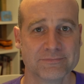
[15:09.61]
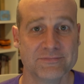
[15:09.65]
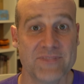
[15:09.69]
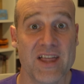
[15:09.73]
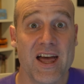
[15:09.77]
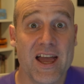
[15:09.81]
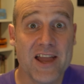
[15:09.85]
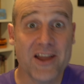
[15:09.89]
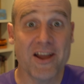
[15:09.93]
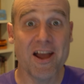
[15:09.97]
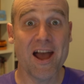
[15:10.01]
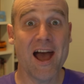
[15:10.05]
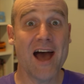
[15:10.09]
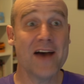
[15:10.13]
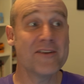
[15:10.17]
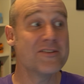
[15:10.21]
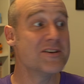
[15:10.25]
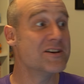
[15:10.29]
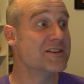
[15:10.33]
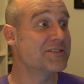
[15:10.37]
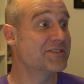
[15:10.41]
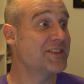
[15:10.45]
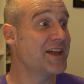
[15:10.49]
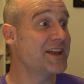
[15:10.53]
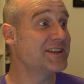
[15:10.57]
There you have
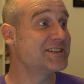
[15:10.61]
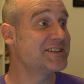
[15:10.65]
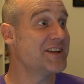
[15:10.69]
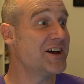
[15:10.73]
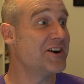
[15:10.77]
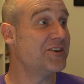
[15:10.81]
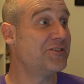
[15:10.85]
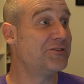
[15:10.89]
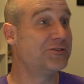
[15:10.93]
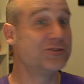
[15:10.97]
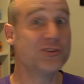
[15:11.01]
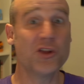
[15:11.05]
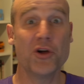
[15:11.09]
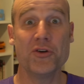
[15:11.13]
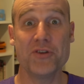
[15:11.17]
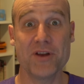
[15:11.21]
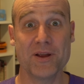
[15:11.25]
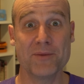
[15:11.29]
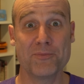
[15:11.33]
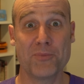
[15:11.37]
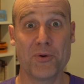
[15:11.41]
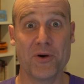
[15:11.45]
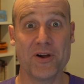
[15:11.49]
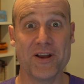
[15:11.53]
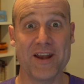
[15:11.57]
it, that's how
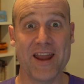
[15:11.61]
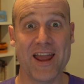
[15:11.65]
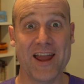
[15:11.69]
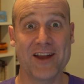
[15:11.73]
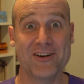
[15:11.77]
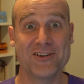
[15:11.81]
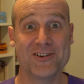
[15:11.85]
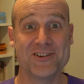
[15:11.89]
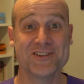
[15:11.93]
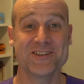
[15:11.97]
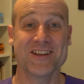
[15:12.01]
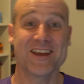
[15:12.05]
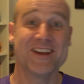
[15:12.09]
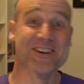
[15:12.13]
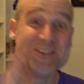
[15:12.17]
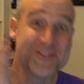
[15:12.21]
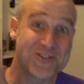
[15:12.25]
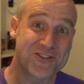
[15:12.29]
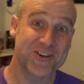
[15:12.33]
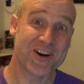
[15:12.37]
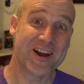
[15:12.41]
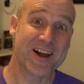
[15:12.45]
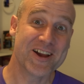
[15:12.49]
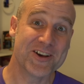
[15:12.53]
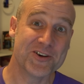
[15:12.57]
floating point errors and
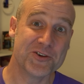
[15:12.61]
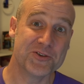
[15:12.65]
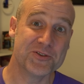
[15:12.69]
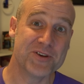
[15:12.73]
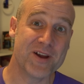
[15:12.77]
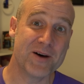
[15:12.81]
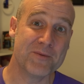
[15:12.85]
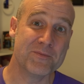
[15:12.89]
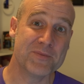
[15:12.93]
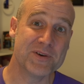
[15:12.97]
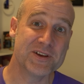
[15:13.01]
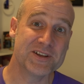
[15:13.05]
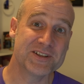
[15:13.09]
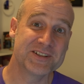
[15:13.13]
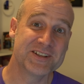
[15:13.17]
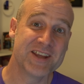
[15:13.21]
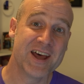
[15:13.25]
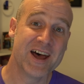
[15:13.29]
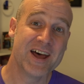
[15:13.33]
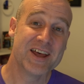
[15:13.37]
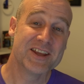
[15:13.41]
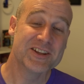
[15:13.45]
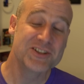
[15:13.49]
triangle numbers